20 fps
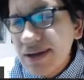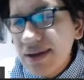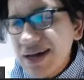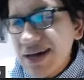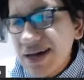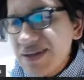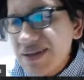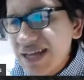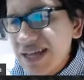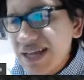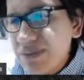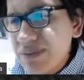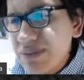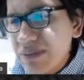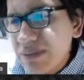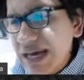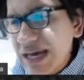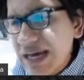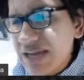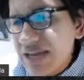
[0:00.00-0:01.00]
I'll not be
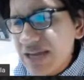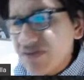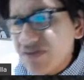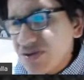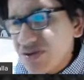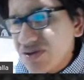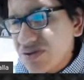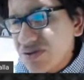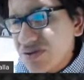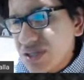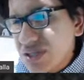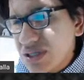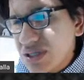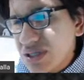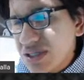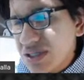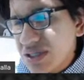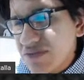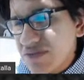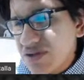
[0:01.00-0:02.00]
mad if you
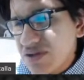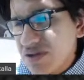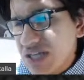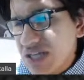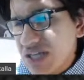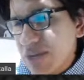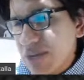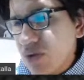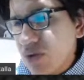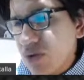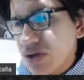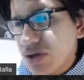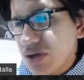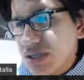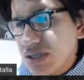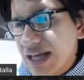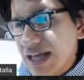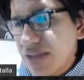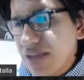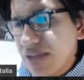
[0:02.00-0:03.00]
don't if you type
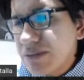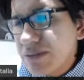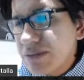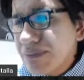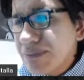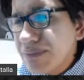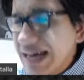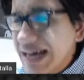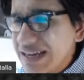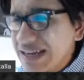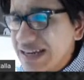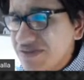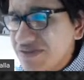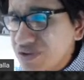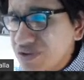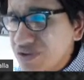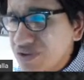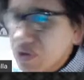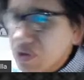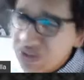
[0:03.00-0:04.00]
words. I'll be mad if
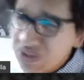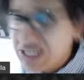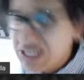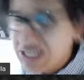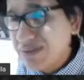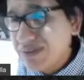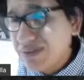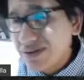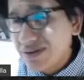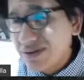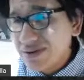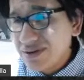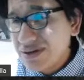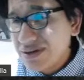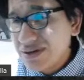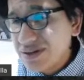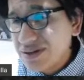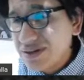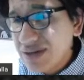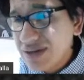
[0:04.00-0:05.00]
you don't type the
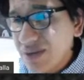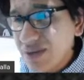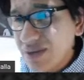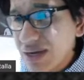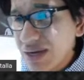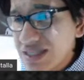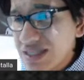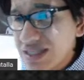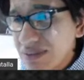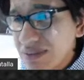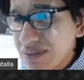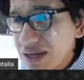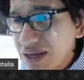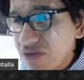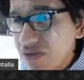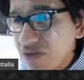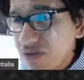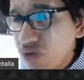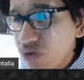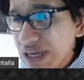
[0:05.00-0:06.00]
words. Okay, what is the meaning
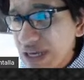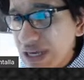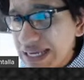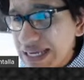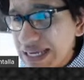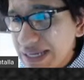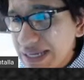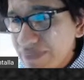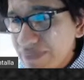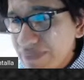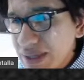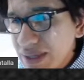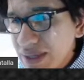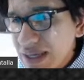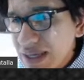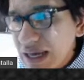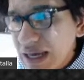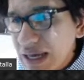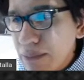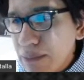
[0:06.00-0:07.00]
of weak?
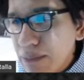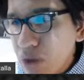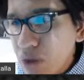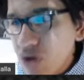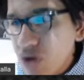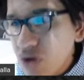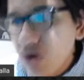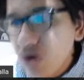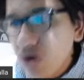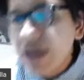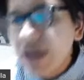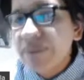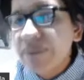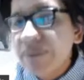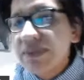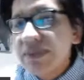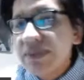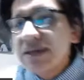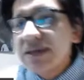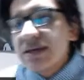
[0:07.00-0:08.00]
Among. Okay,